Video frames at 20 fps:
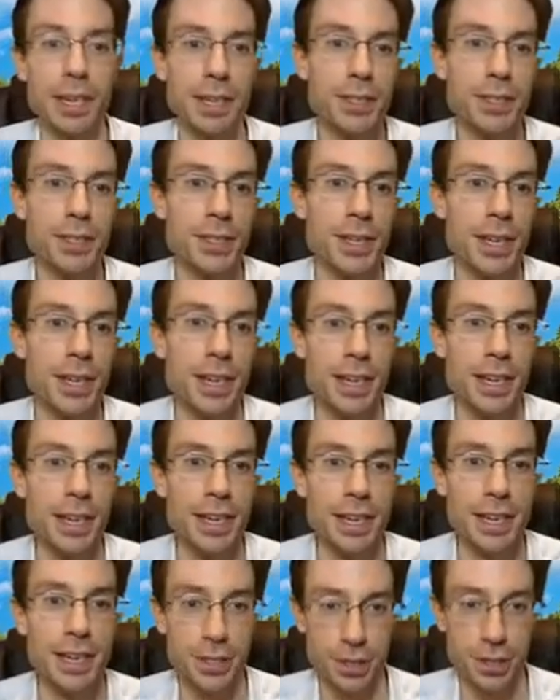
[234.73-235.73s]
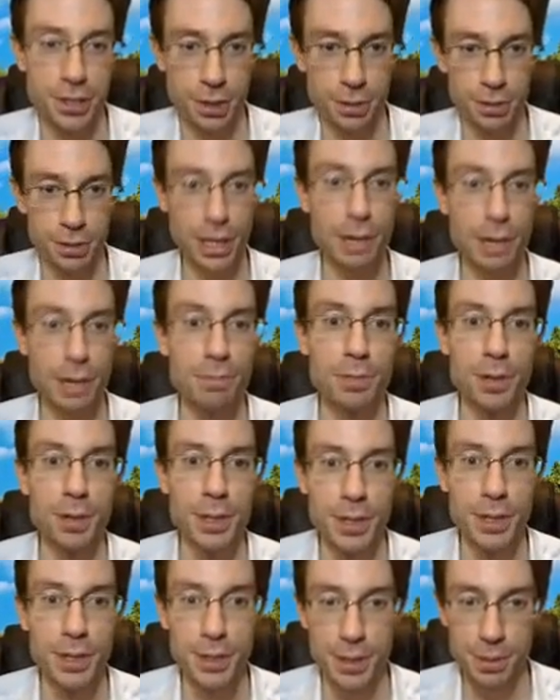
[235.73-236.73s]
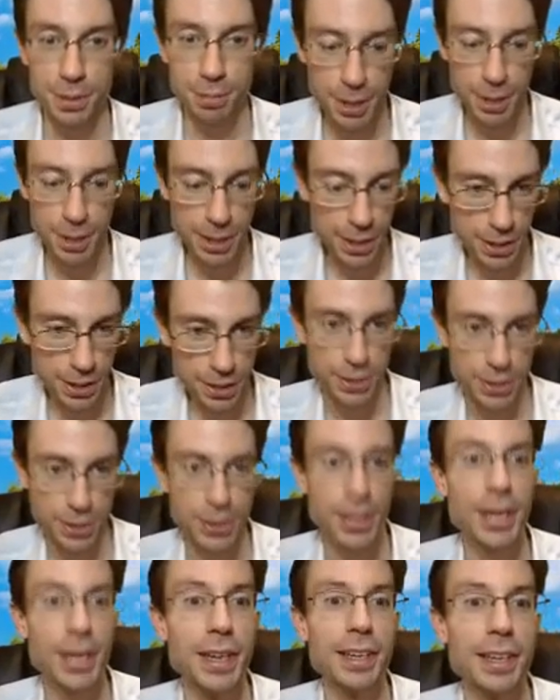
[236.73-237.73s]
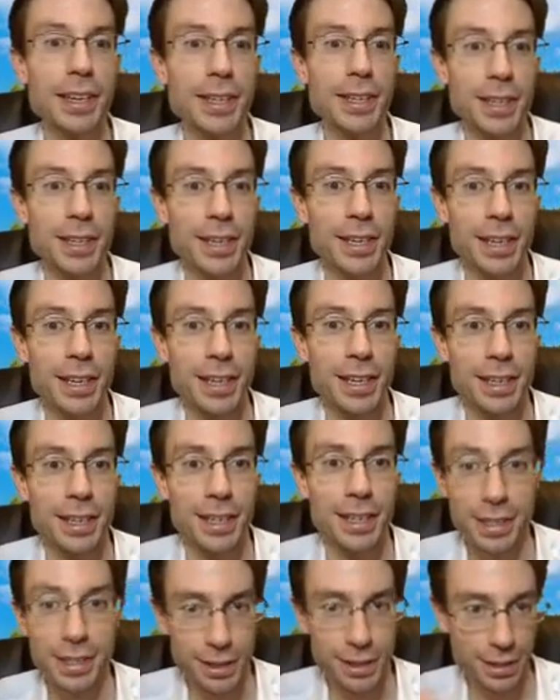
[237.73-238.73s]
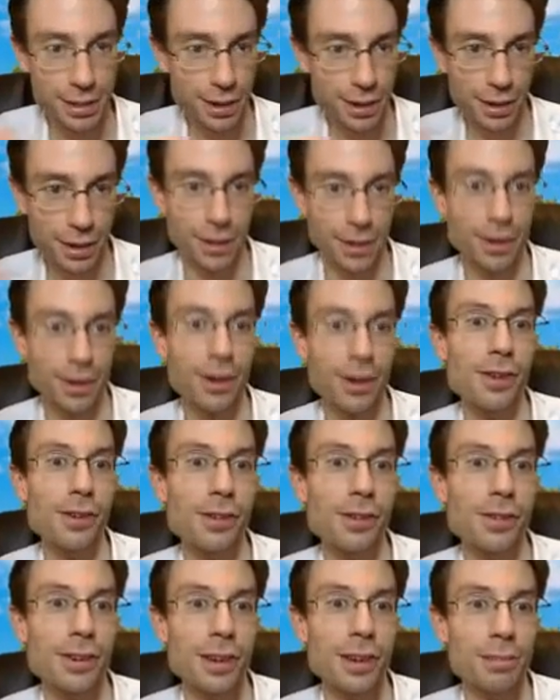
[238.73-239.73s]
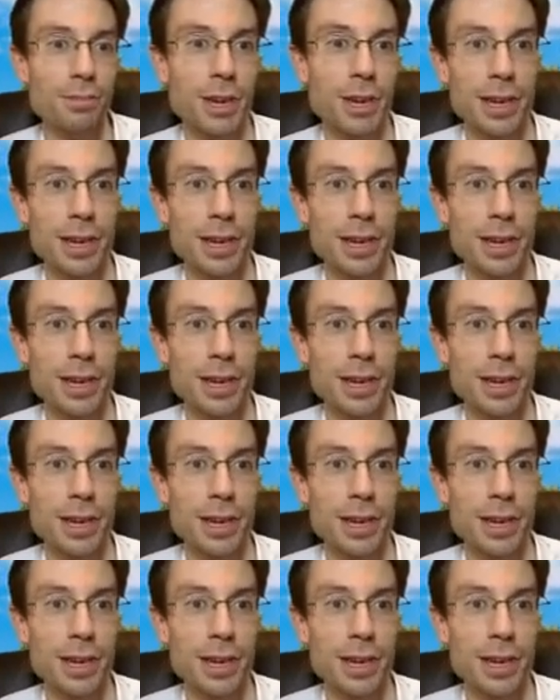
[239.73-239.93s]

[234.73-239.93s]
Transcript: Is it shows up to be this thing that it's not at all, and